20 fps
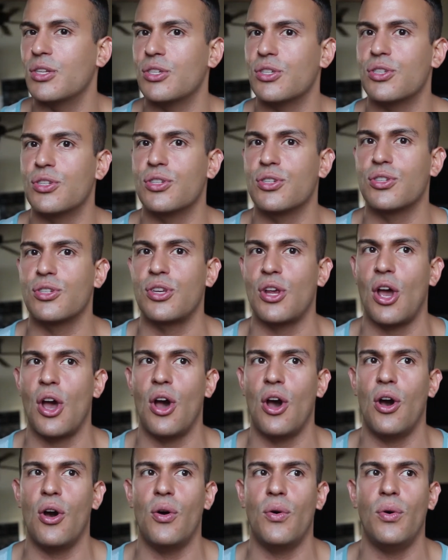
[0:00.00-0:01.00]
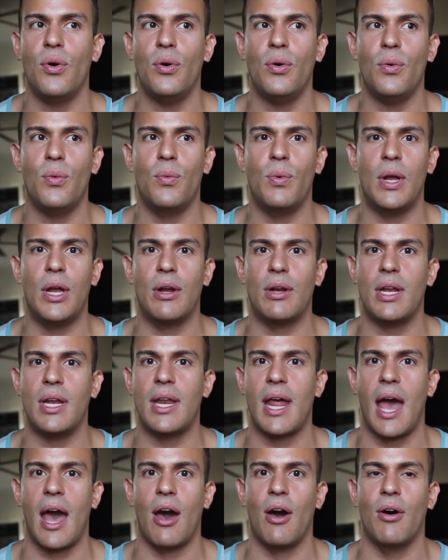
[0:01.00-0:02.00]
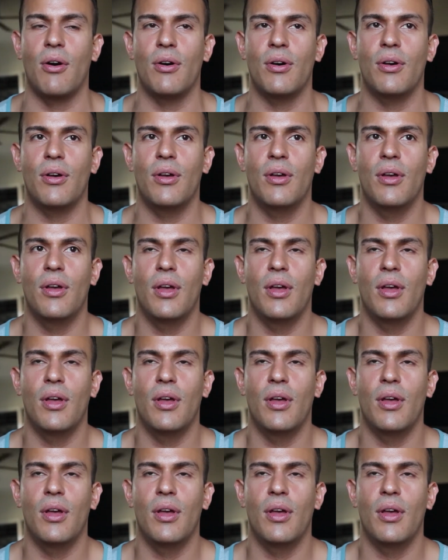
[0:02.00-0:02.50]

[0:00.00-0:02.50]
so weirded out.